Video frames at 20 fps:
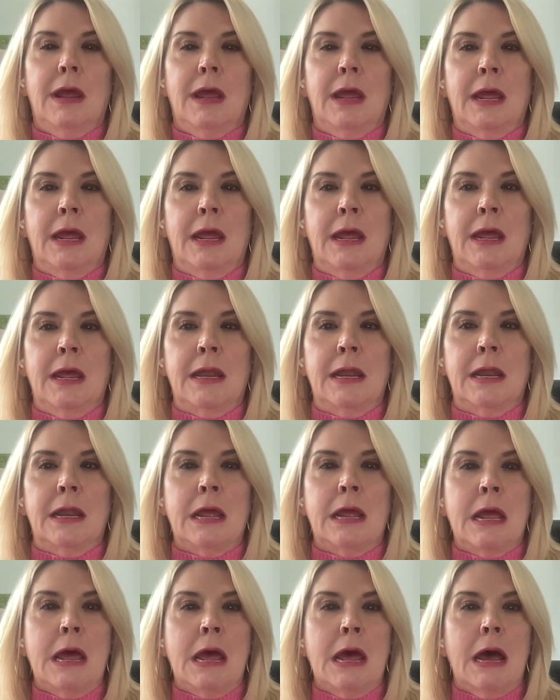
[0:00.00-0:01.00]
And
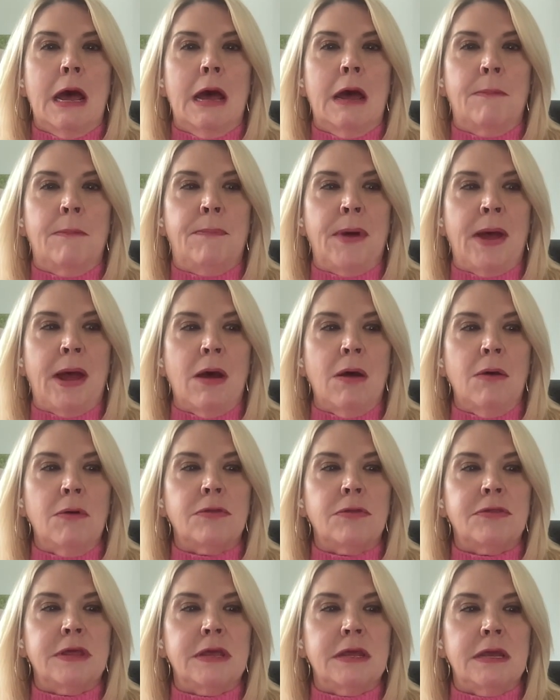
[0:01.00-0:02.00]

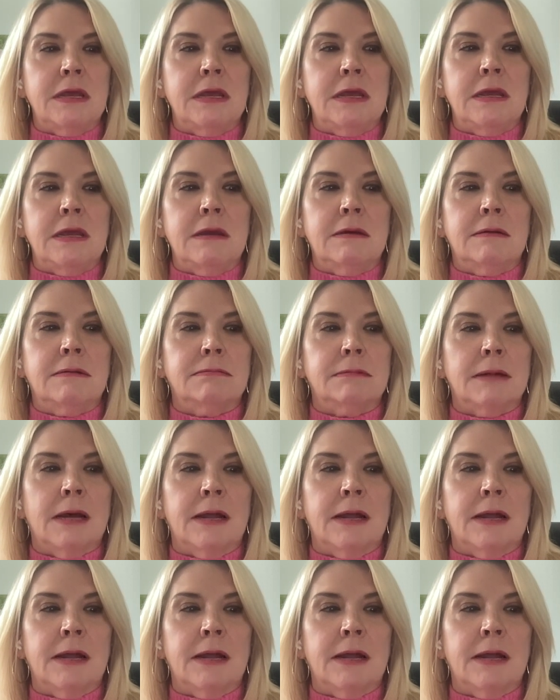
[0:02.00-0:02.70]
about the,